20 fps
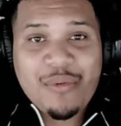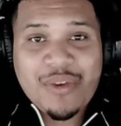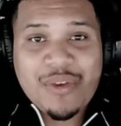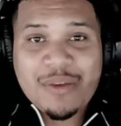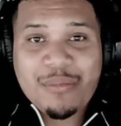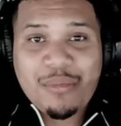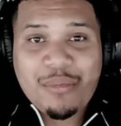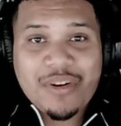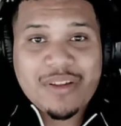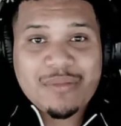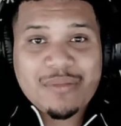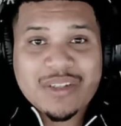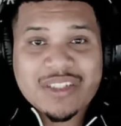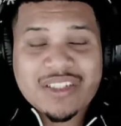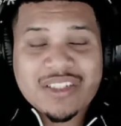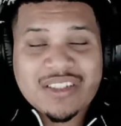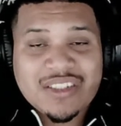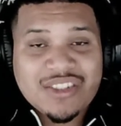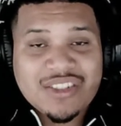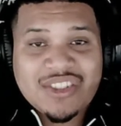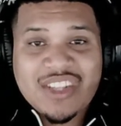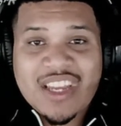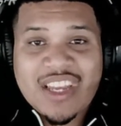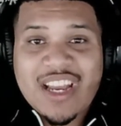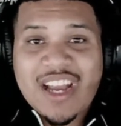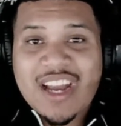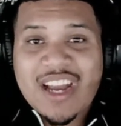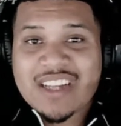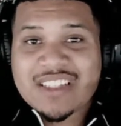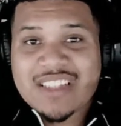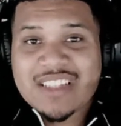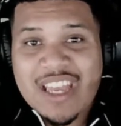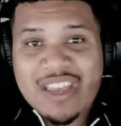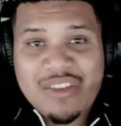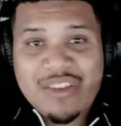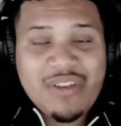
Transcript: we can pretty much just stay in contact.